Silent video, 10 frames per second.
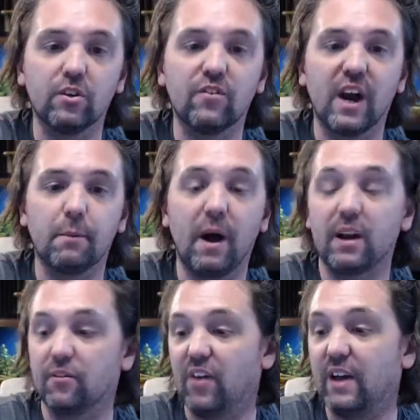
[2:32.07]
you've got about
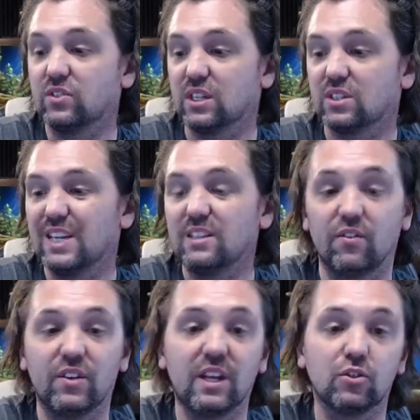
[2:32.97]
a five sixteenths of
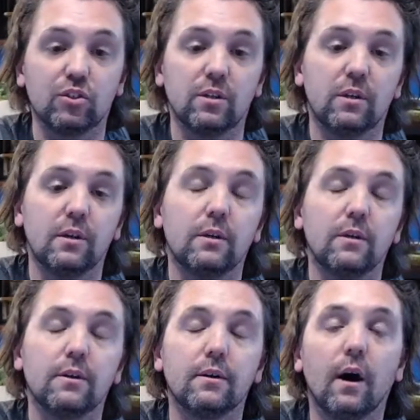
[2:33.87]
an inch
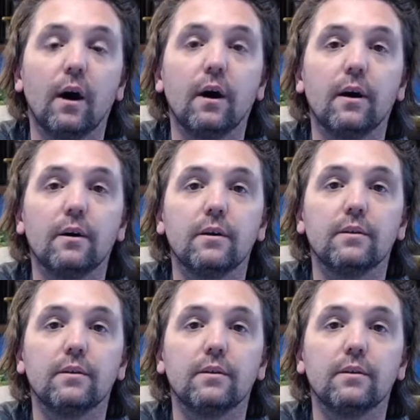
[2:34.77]
uh,